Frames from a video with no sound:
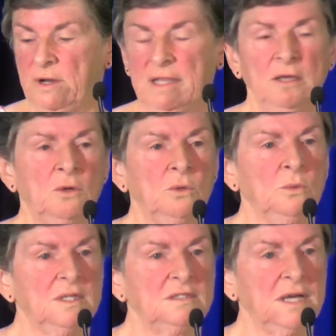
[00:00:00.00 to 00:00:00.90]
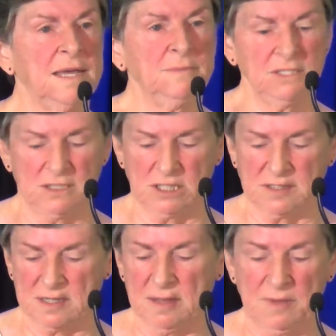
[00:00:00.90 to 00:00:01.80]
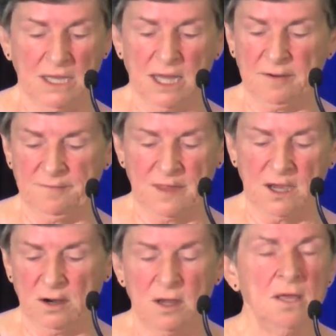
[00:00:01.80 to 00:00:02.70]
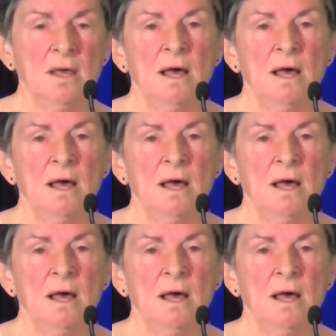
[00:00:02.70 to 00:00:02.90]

Leone with diamonds just coming out of there